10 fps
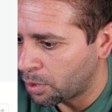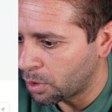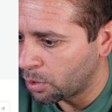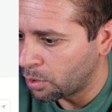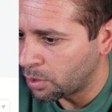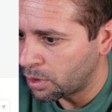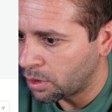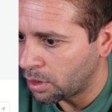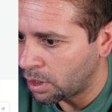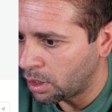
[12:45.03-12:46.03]

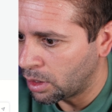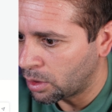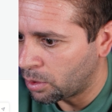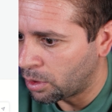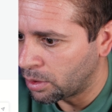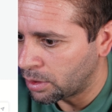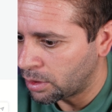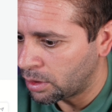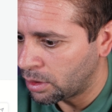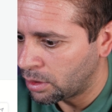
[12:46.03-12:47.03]
pros and
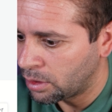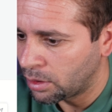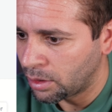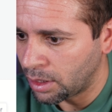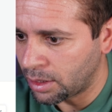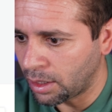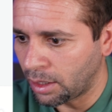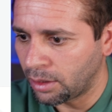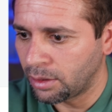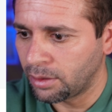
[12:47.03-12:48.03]
cons, let's
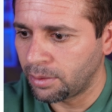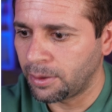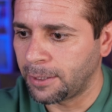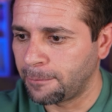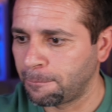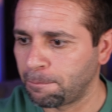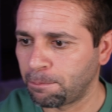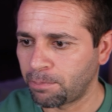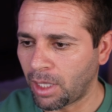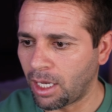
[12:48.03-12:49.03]
say.
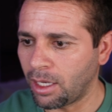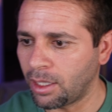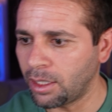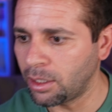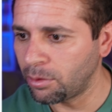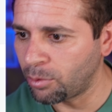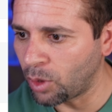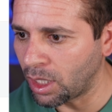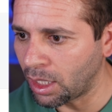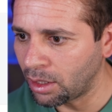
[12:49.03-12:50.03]
And
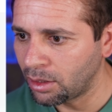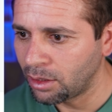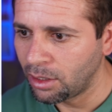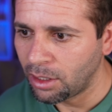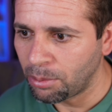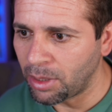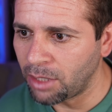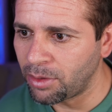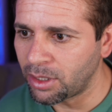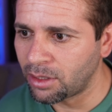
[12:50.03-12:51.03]
voila.
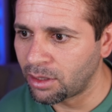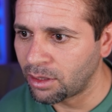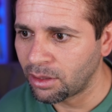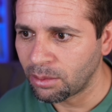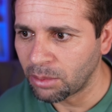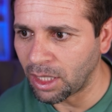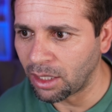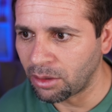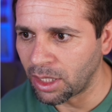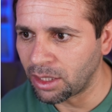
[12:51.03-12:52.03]
Benefits,
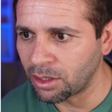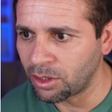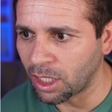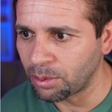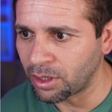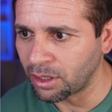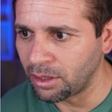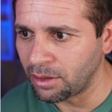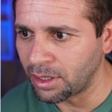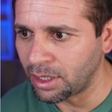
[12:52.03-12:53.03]
yeah, greater job
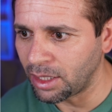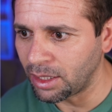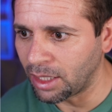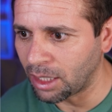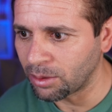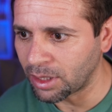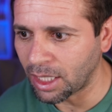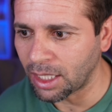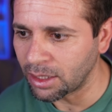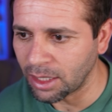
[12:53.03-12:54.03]
security,
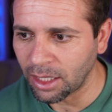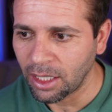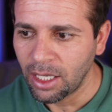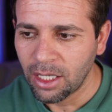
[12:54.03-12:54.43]
downsides, like,